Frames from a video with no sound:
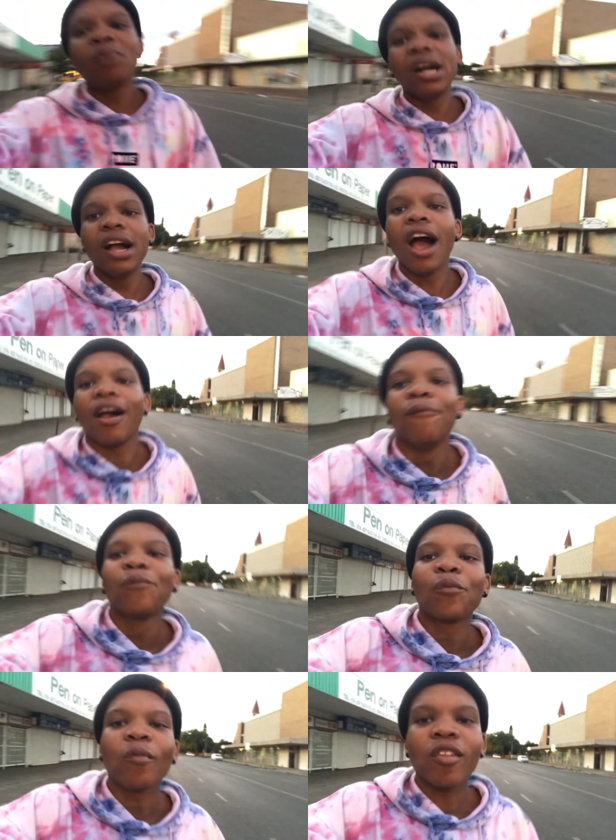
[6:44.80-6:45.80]
yeah,
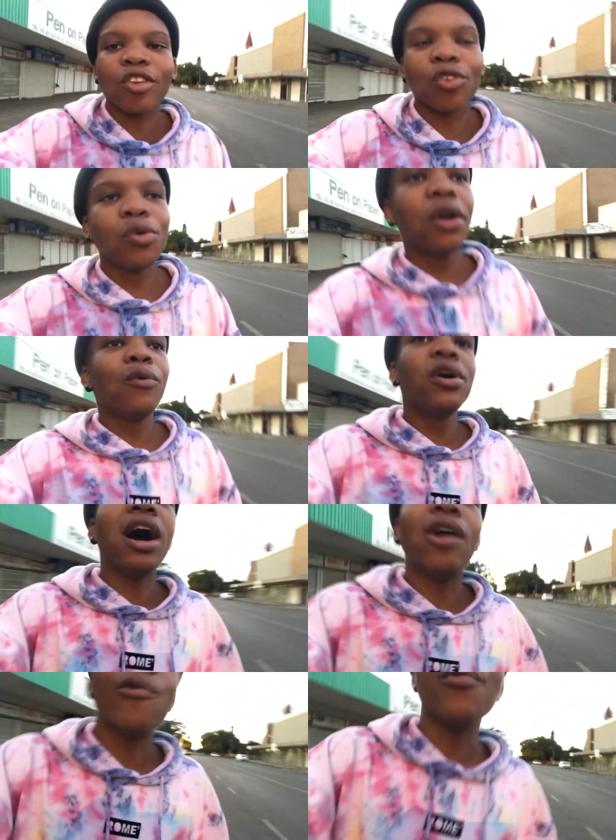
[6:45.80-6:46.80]
so we we
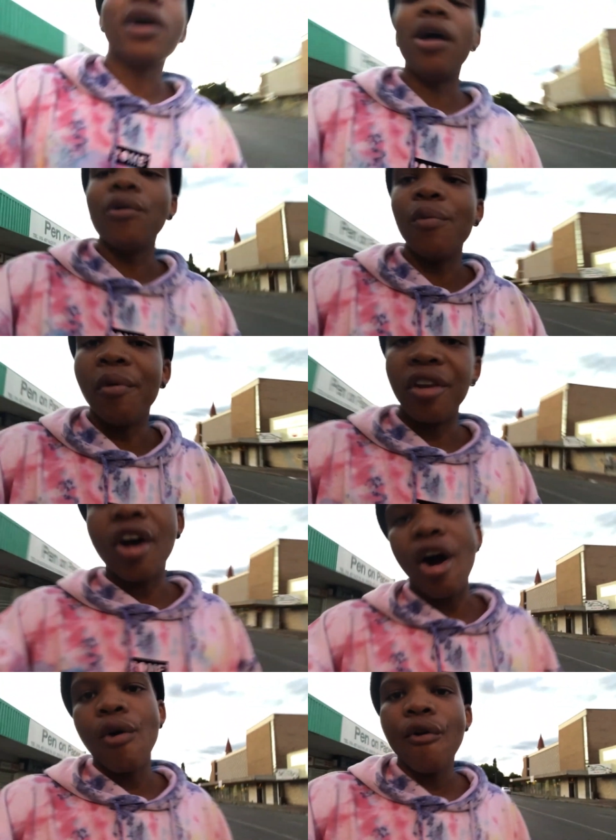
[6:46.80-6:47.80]
out we out in
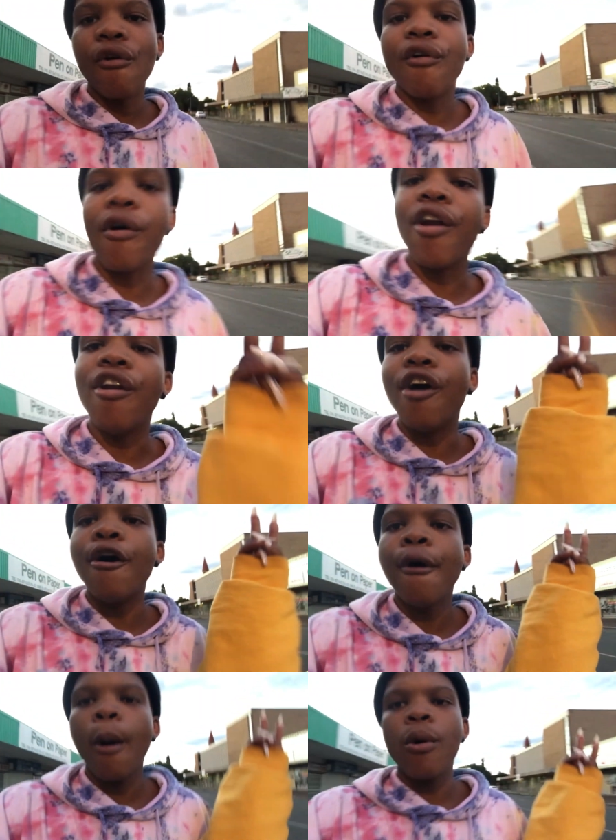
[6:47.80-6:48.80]
town right now.
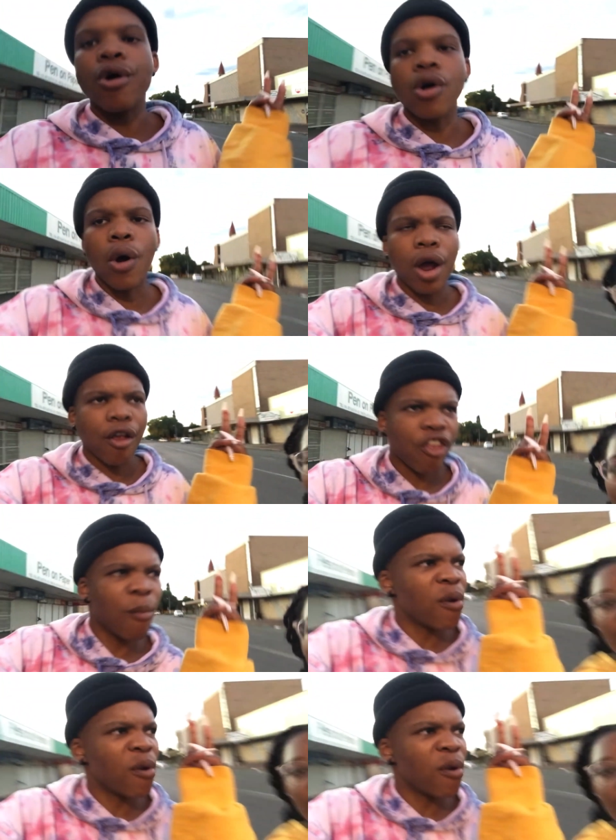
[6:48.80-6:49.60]
I'm gonna go get something